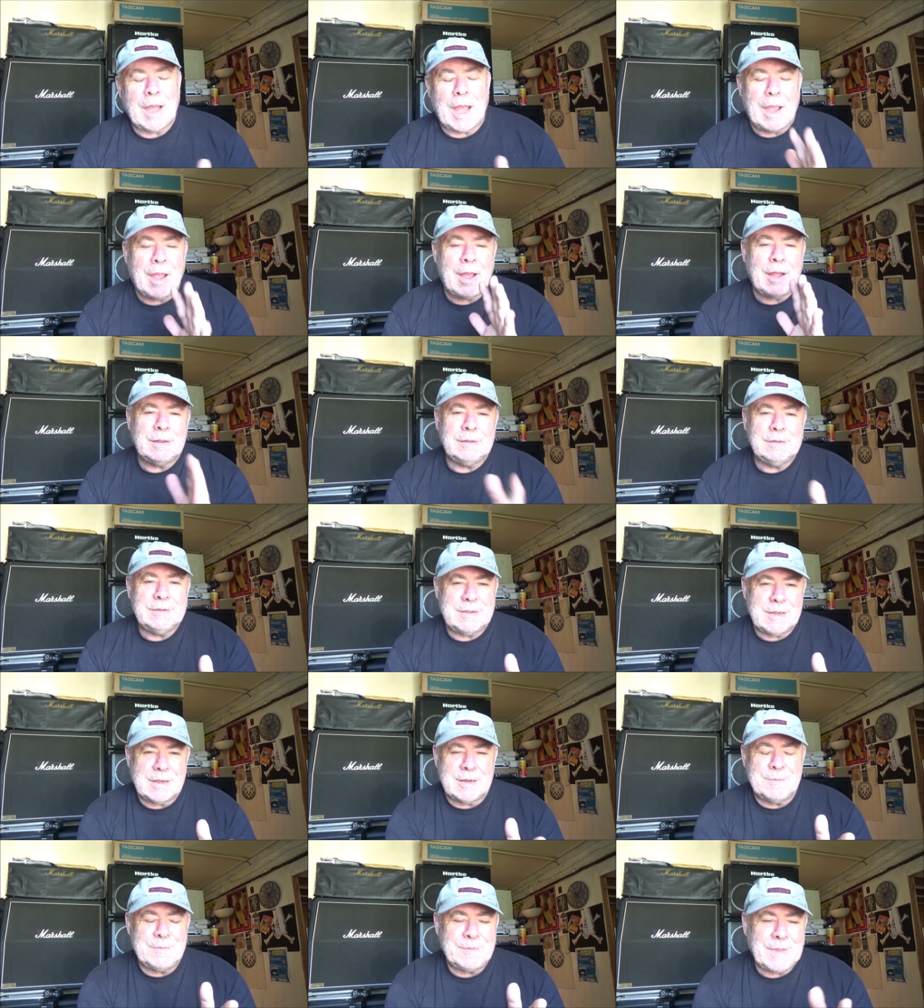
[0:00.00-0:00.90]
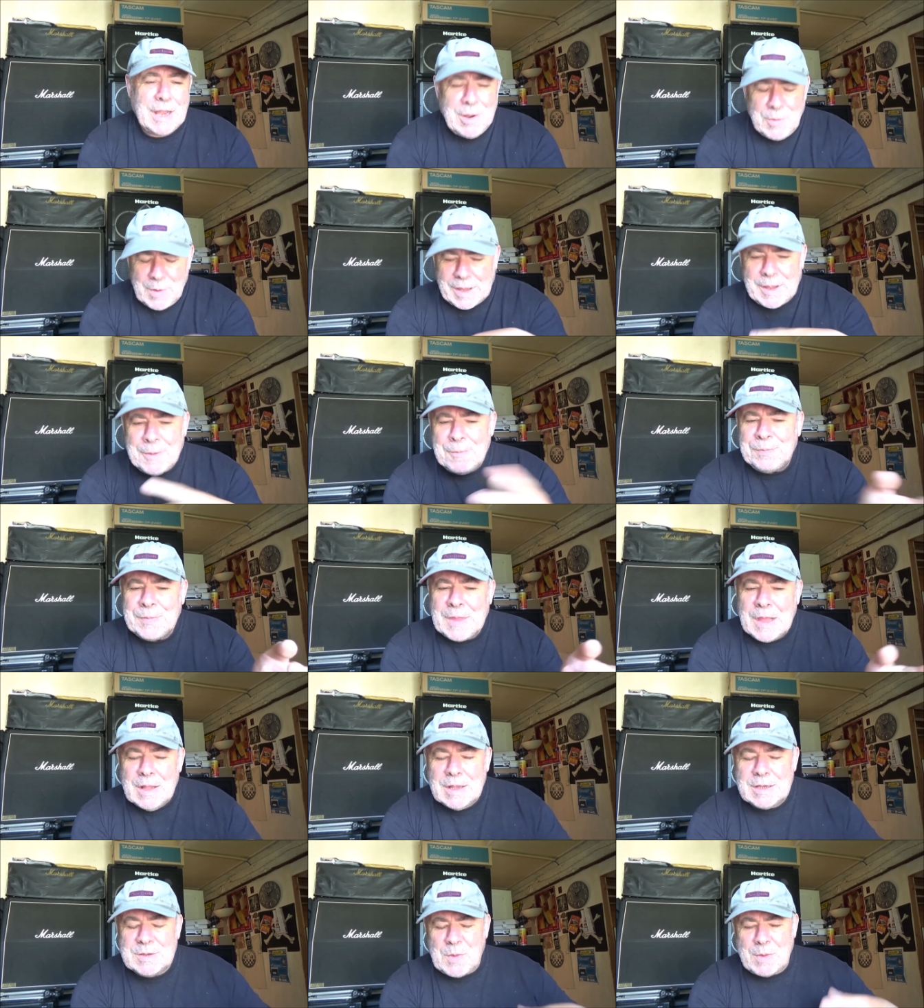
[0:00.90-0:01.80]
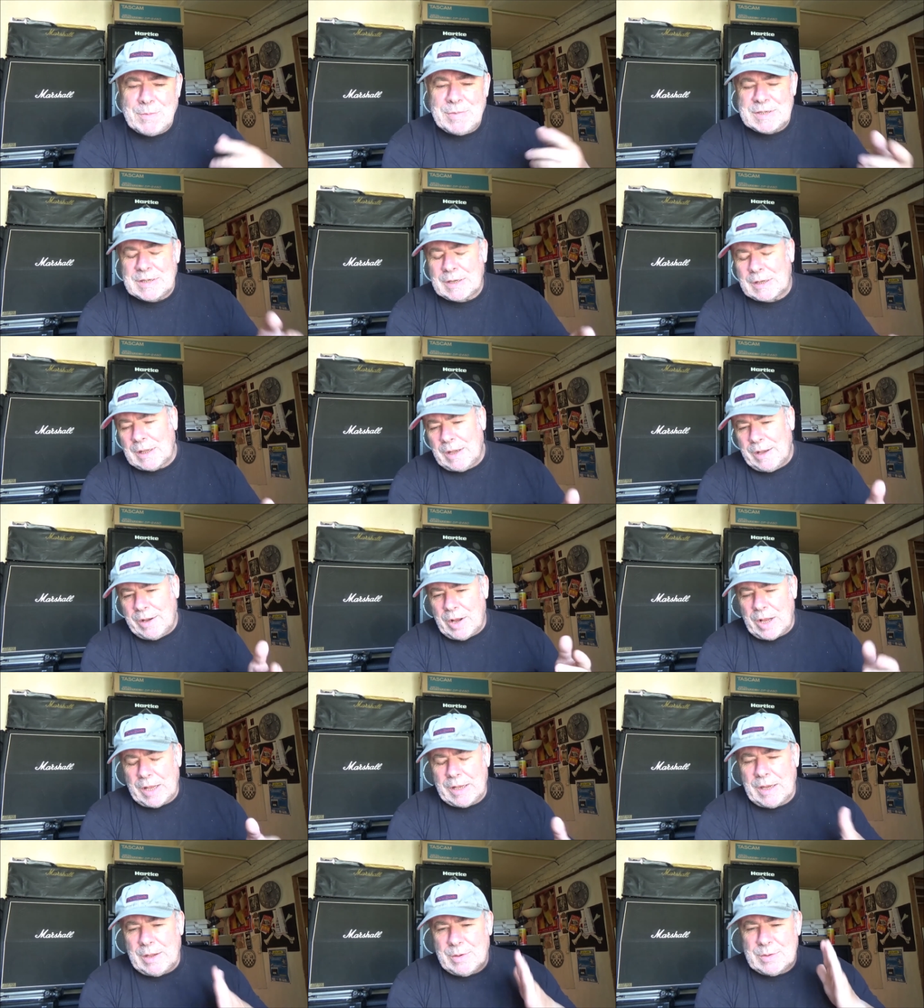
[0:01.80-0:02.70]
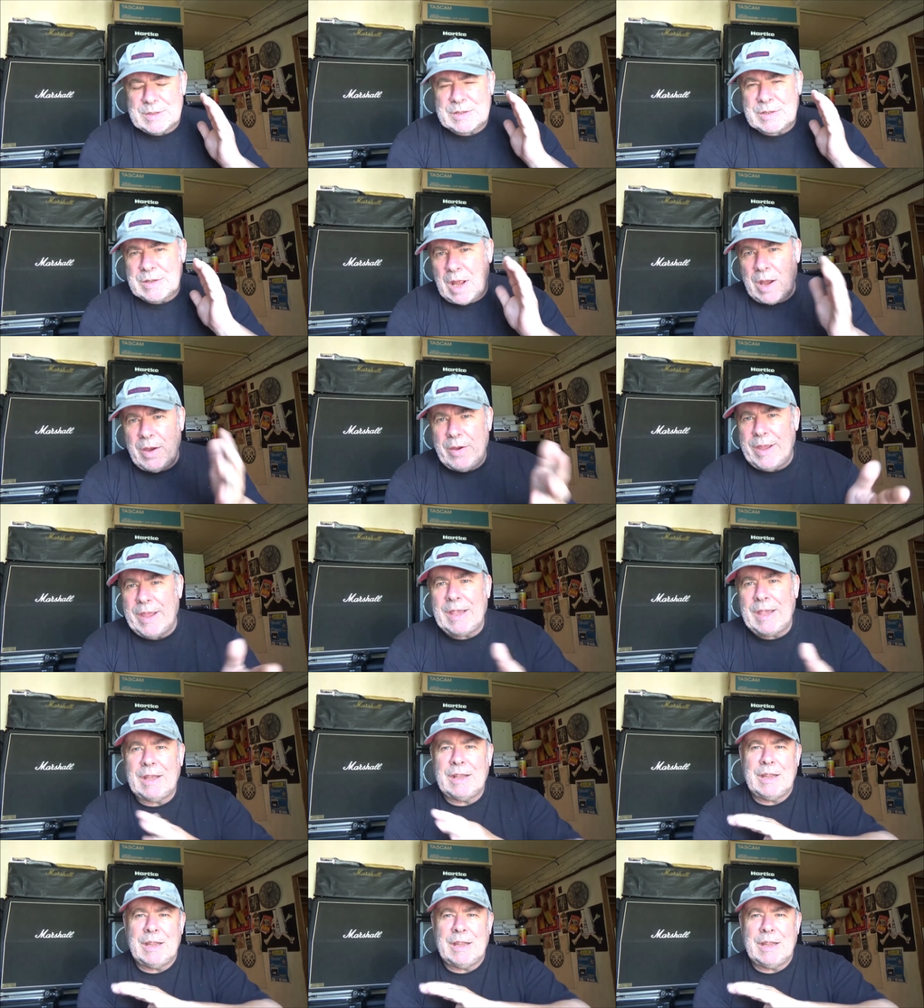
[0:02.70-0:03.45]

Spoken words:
And anyway, this one particular night it was snowing,